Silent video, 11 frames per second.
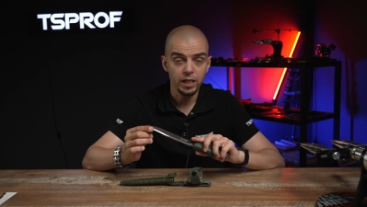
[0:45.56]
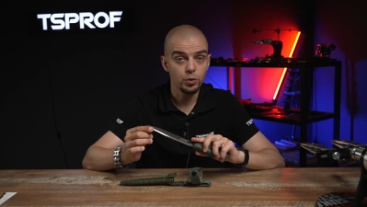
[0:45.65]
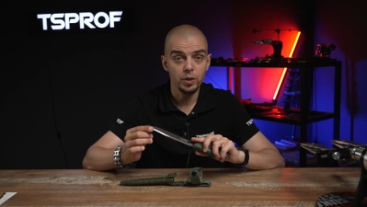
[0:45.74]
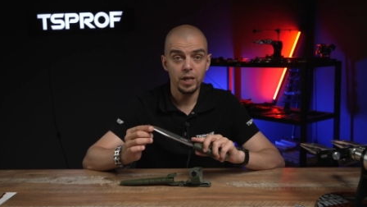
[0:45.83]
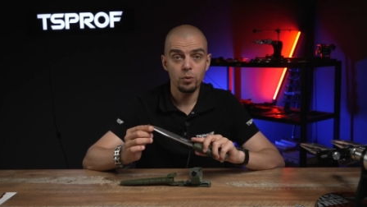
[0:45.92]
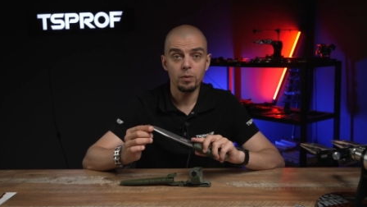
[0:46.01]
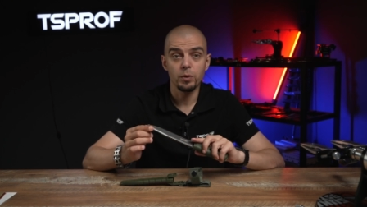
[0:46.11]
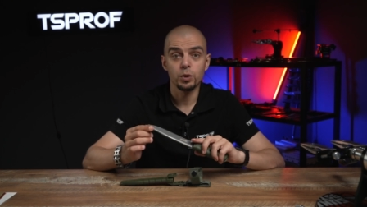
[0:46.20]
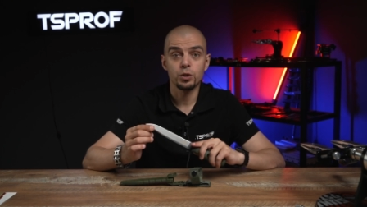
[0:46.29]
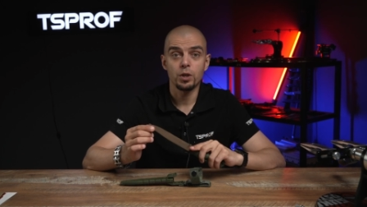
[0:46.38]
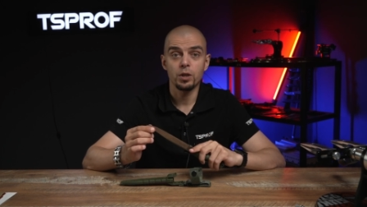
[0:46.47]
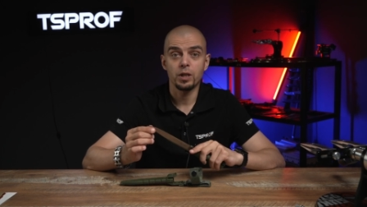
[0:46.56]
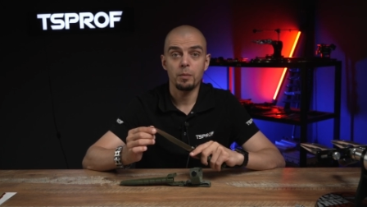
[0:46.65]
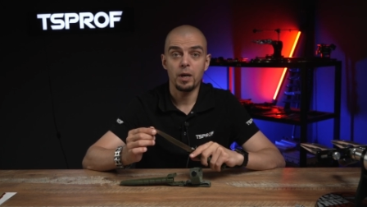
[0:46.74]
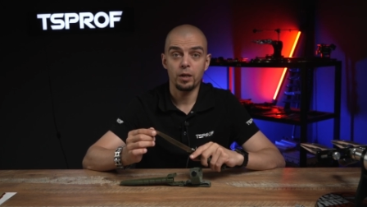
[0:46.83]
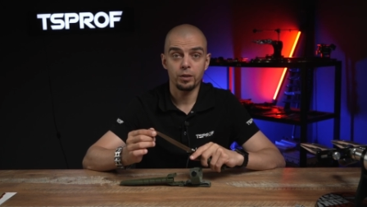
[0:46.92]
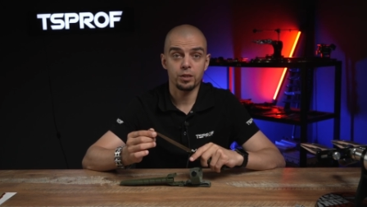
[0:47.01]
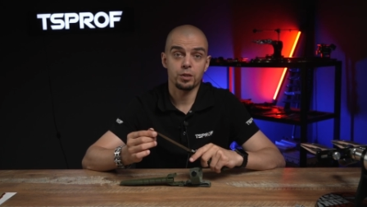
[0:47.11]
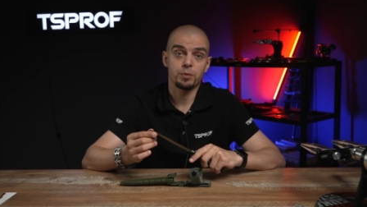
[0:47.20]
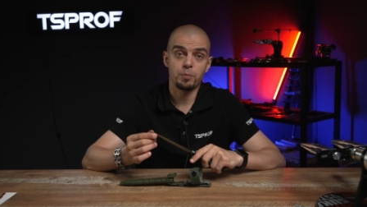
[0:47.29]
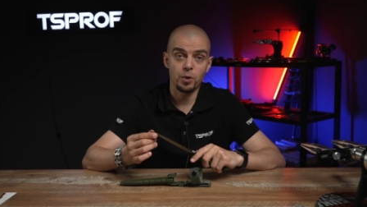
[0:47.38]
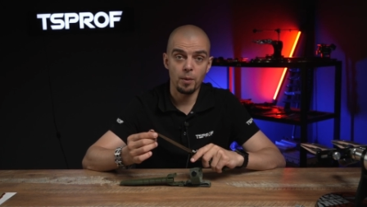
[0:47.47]
and today we will talk
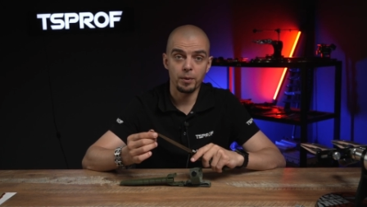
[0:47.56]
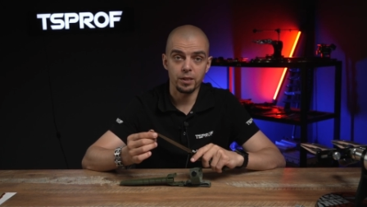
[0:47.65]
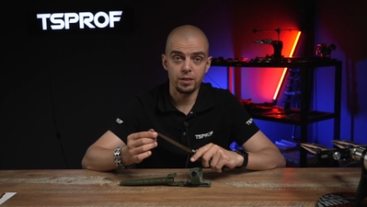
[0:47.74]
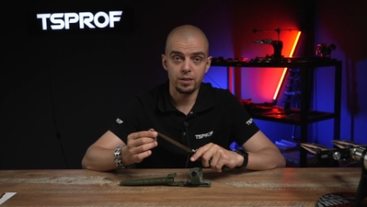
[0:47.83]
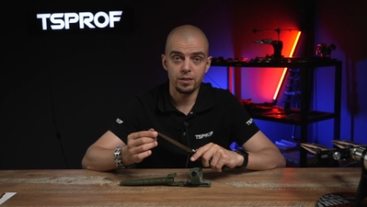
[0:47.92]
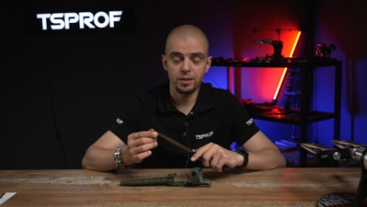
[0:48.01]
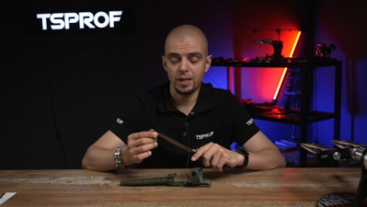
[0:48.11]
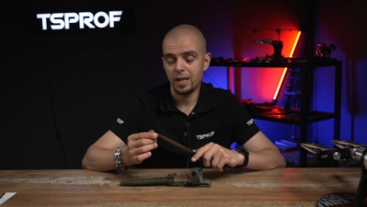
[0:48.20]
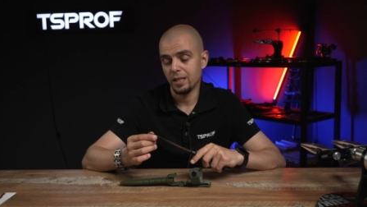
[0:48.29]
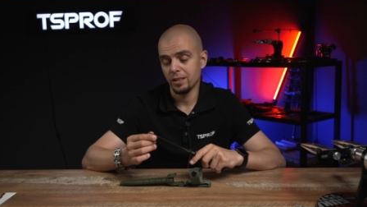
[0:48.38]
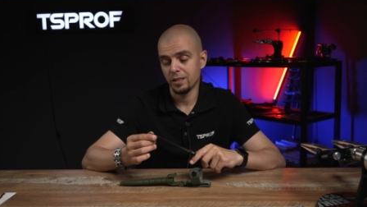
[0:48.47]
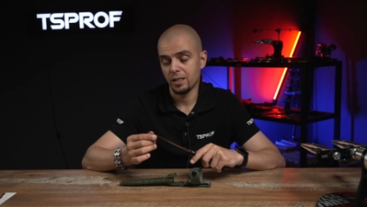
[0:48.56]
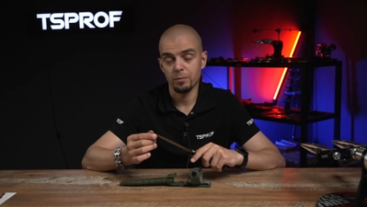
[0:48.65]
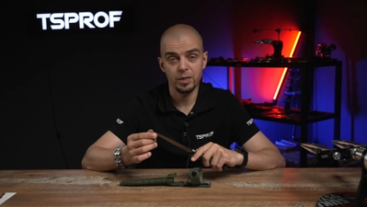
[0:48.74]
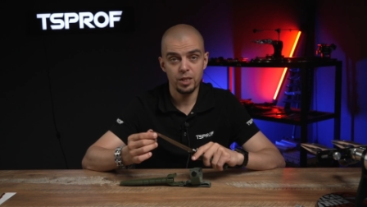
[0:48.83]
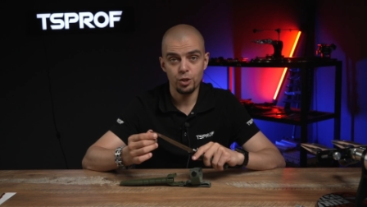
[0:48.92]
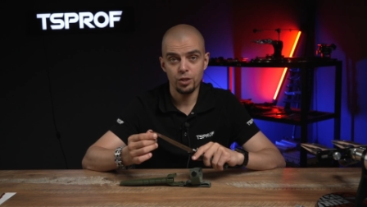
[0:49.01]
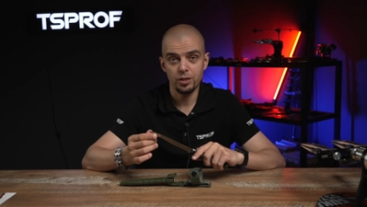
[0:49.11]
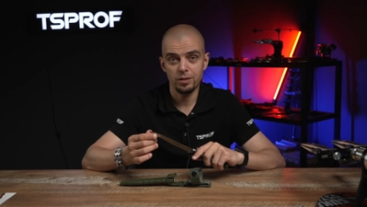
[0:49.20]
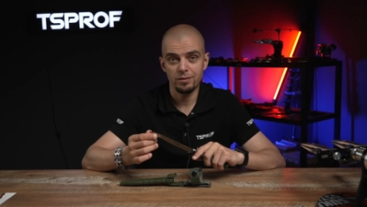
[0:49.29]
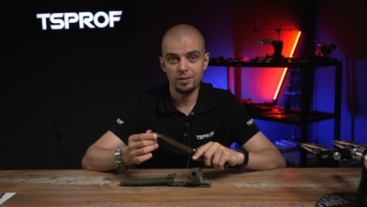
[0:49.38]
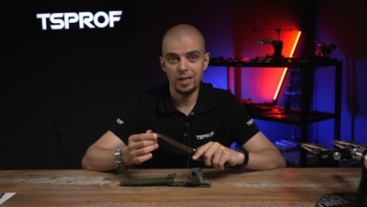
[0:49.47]
about its properties and
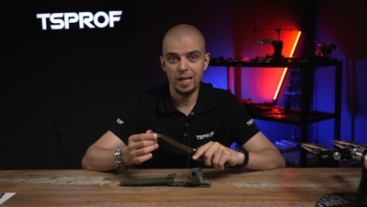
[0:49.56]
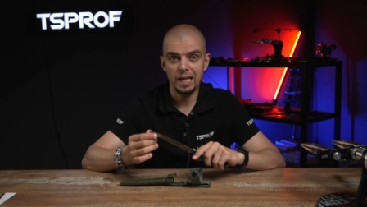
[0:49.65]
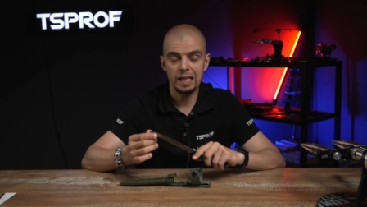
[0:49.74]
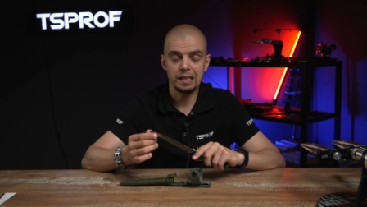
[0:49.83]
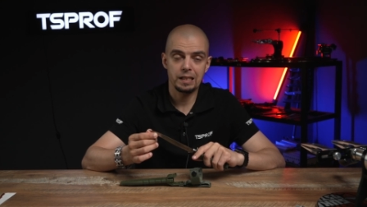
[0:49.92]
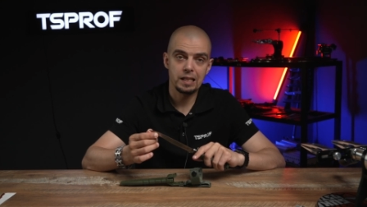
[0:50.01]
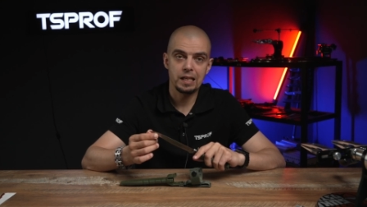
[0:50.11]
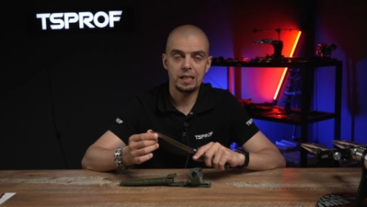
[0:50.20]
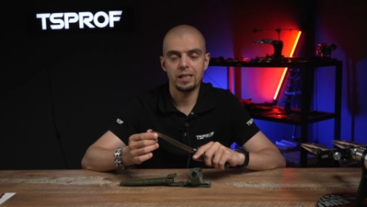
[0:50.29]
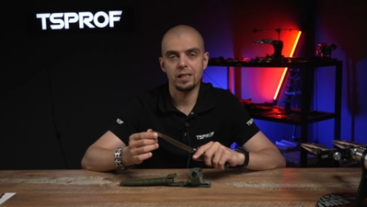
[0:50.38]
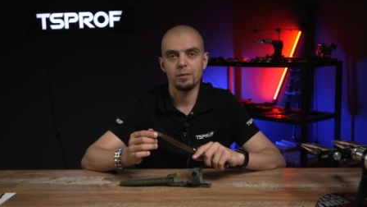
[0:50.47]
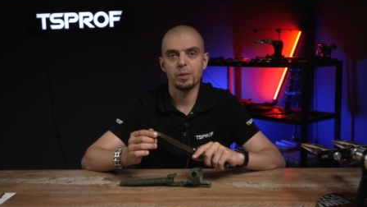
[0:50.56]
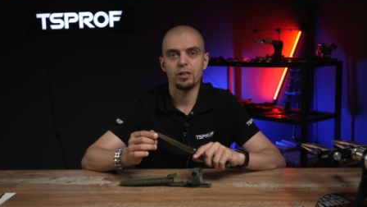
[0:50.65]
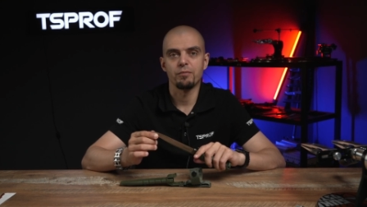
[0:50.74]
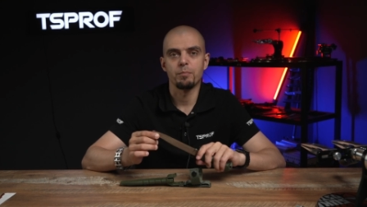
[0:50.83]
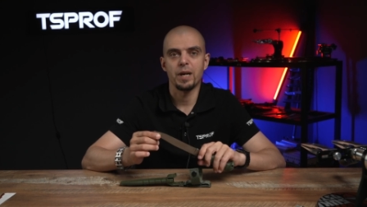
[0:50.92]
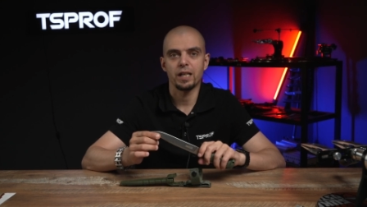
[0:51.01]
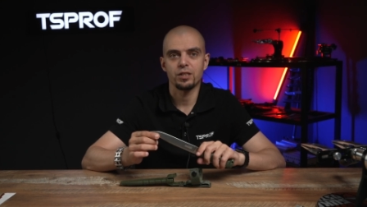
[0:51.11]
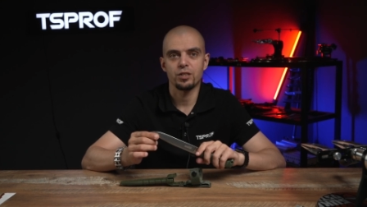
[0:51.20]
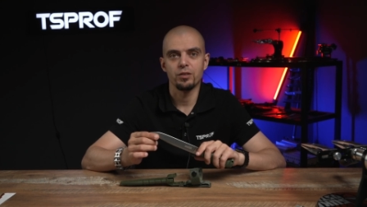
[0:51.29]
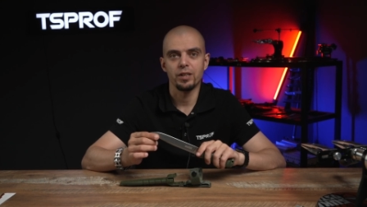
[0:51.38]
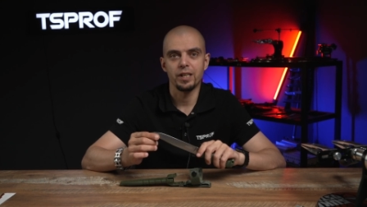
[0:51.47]
composition and a little bit of
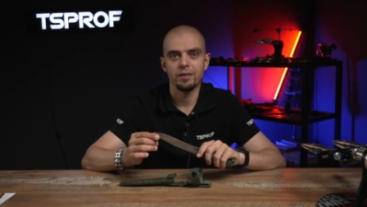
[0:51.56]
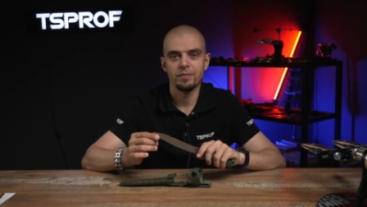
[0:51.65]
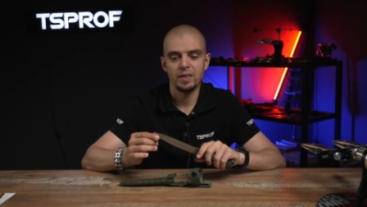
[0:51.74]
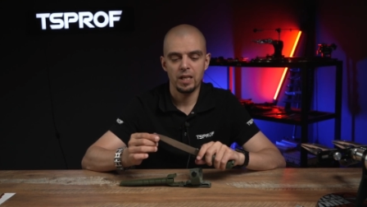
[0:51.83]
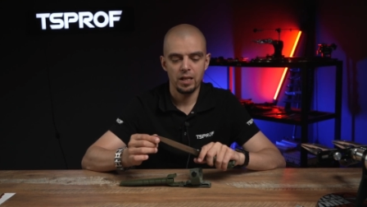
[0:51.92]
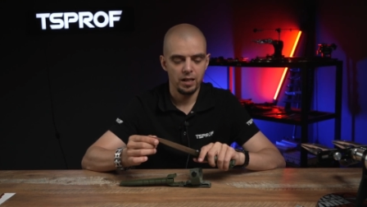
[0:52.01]
backstory.